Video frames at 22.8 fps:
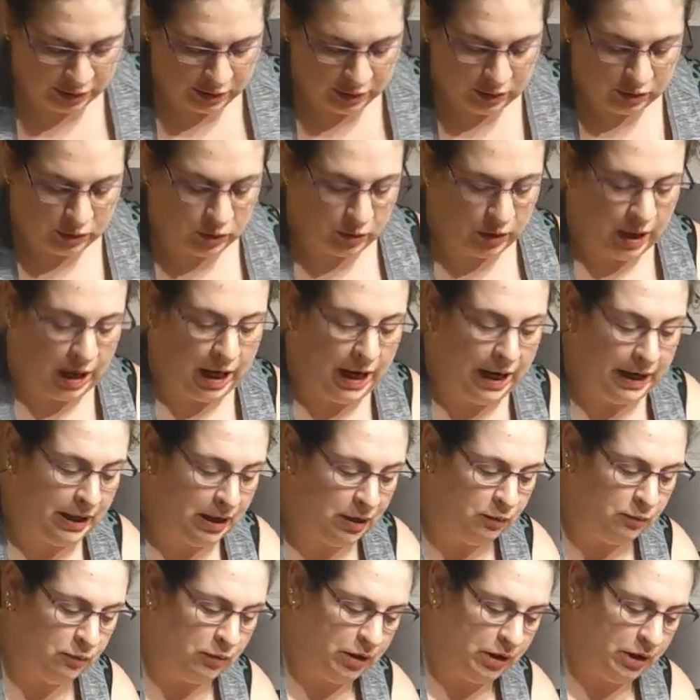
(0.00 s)
dry,
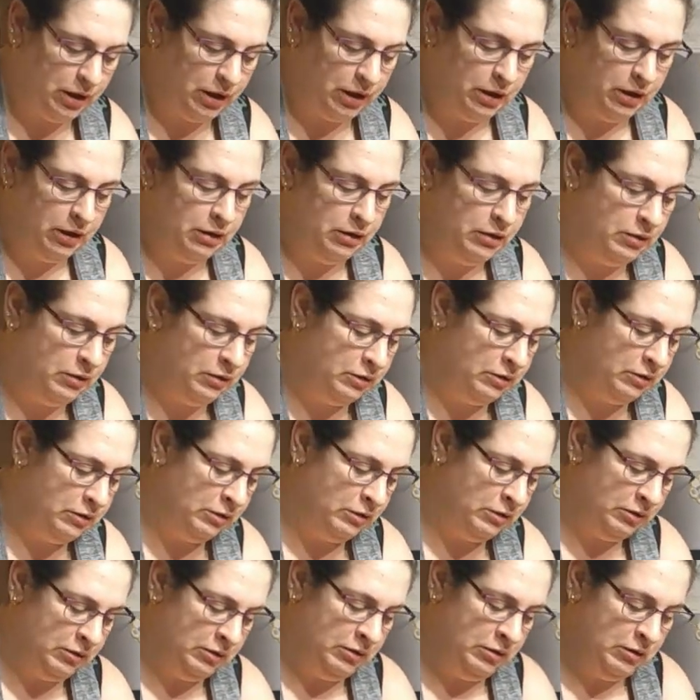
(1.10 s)
you want to
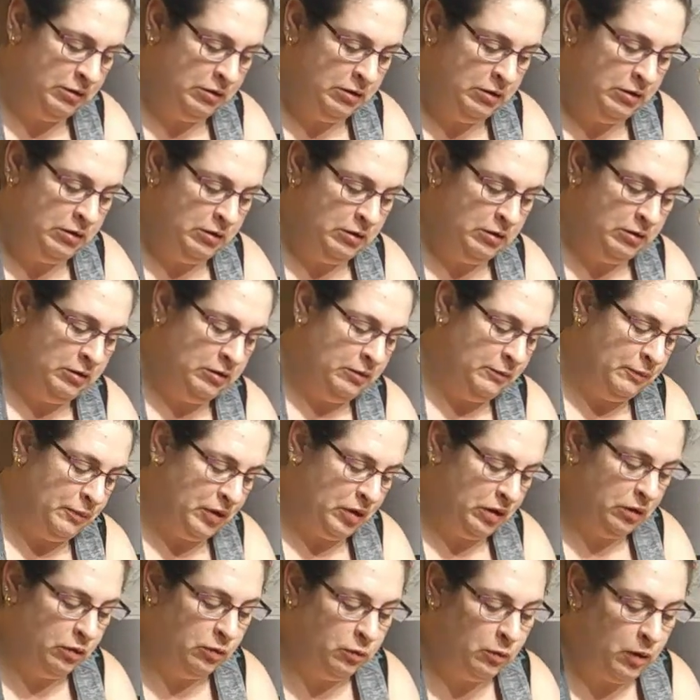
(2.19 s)
put a
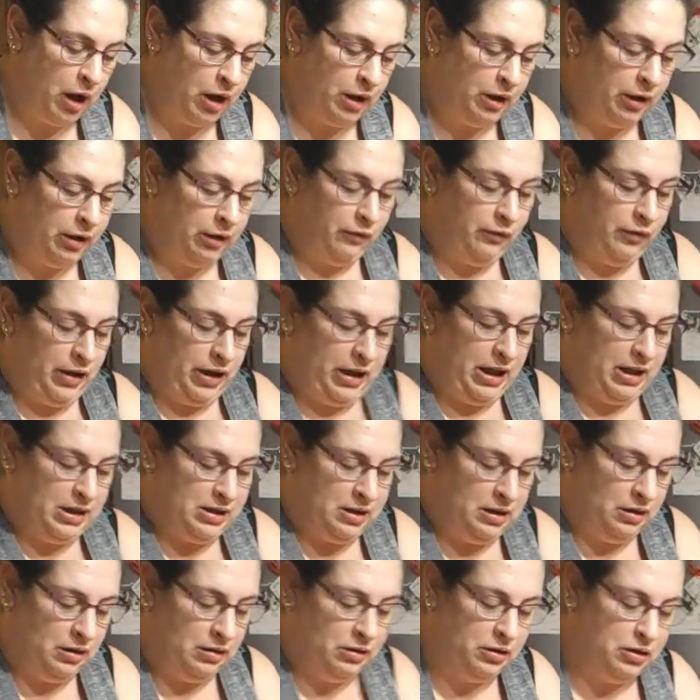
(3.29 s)
little water. If it gets a
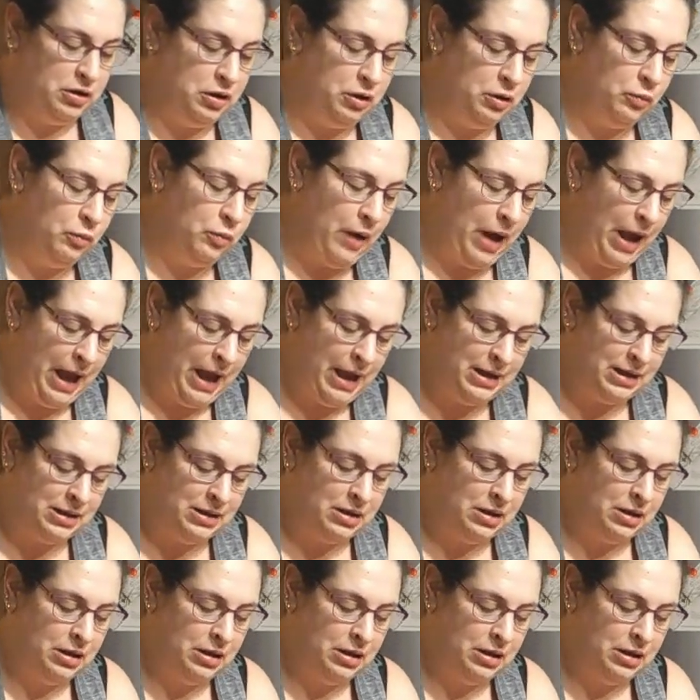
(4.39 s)
little too wet,